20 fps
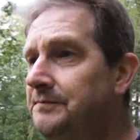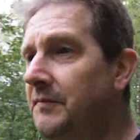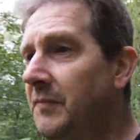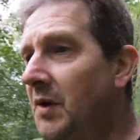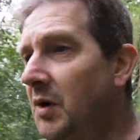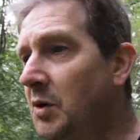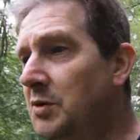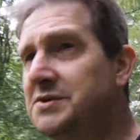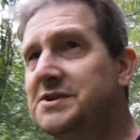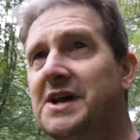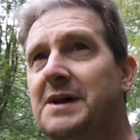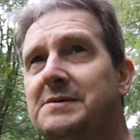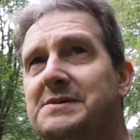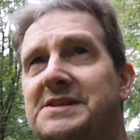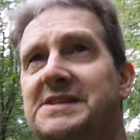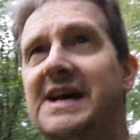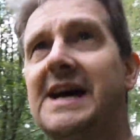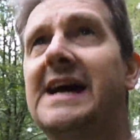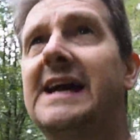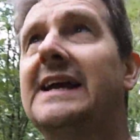Also
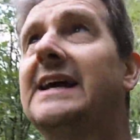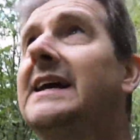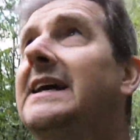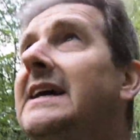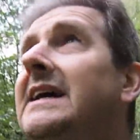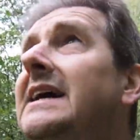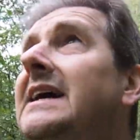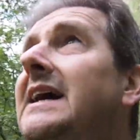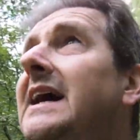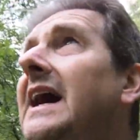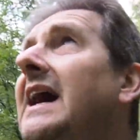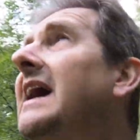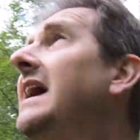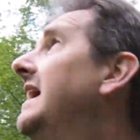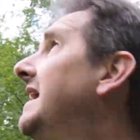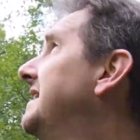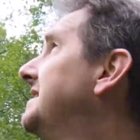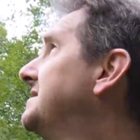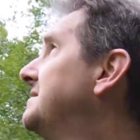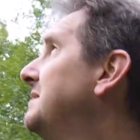today,
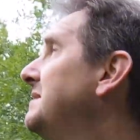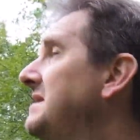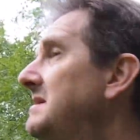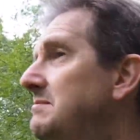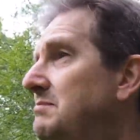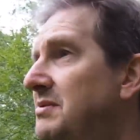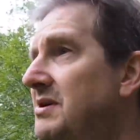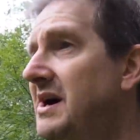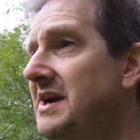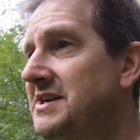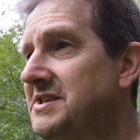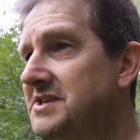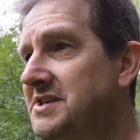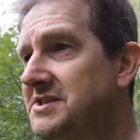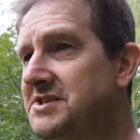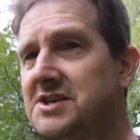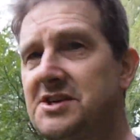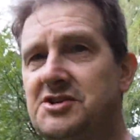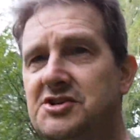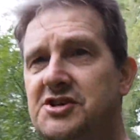it's quite a bright
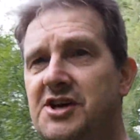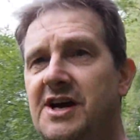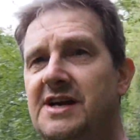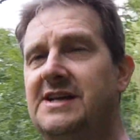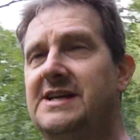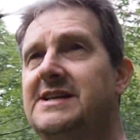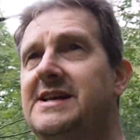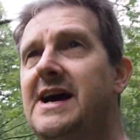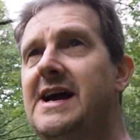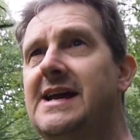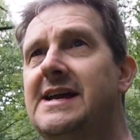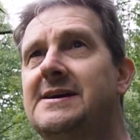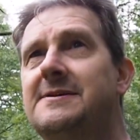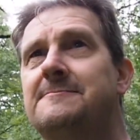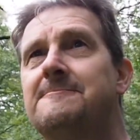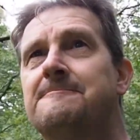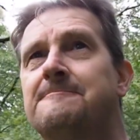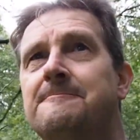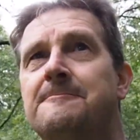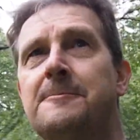sunshiny day,
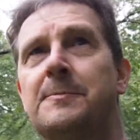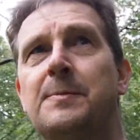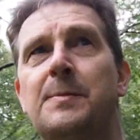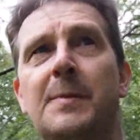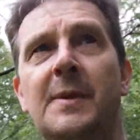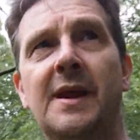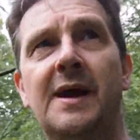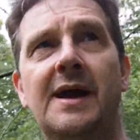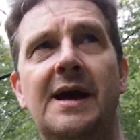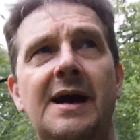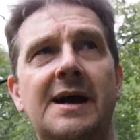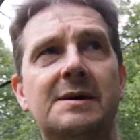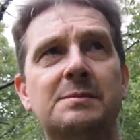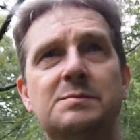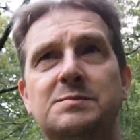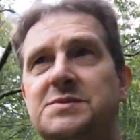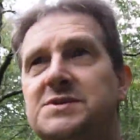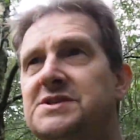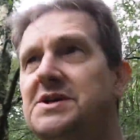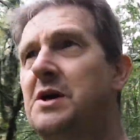
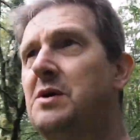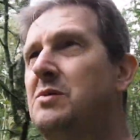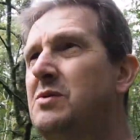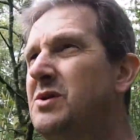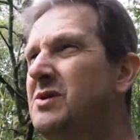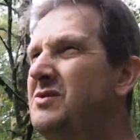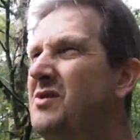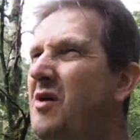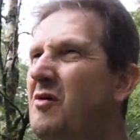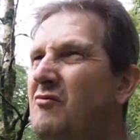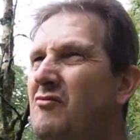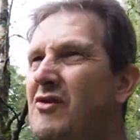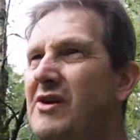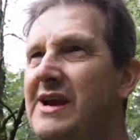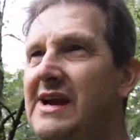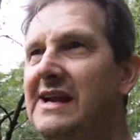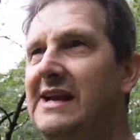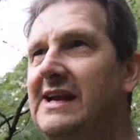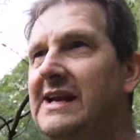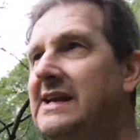so not
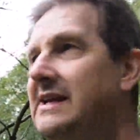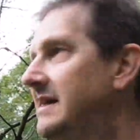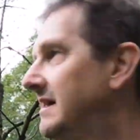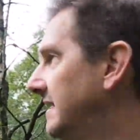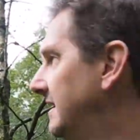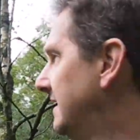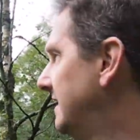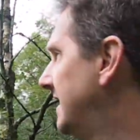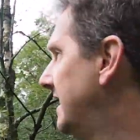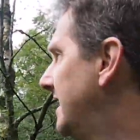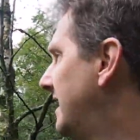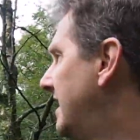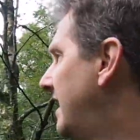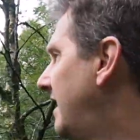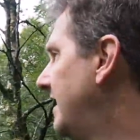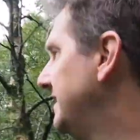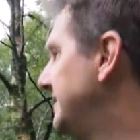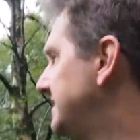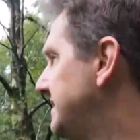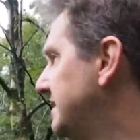really
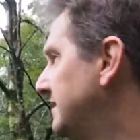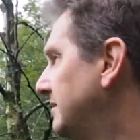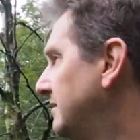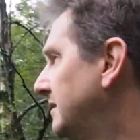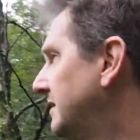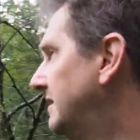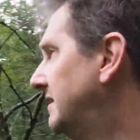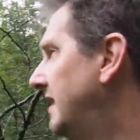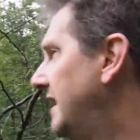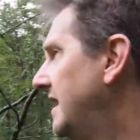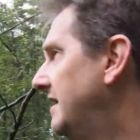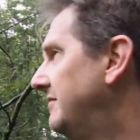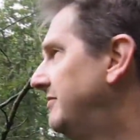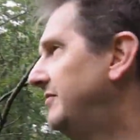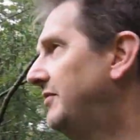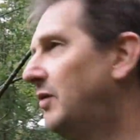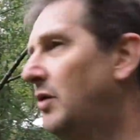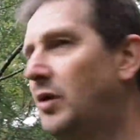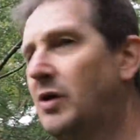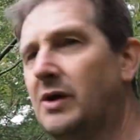ideal
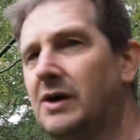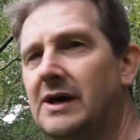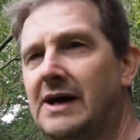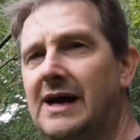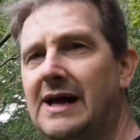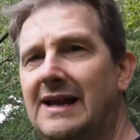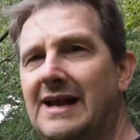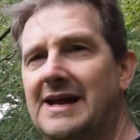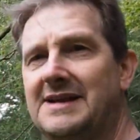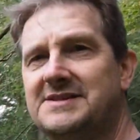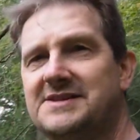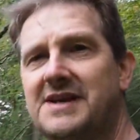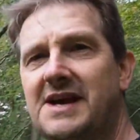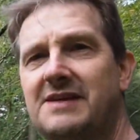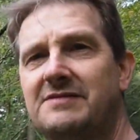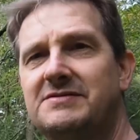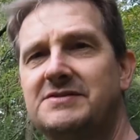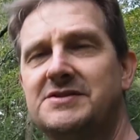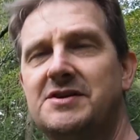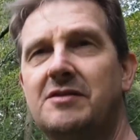for landscape
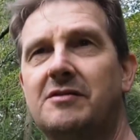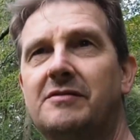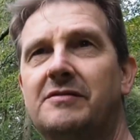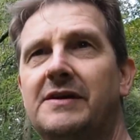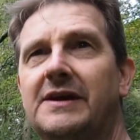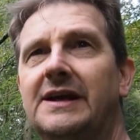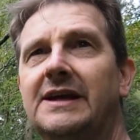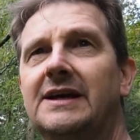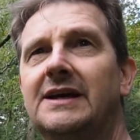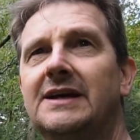photography,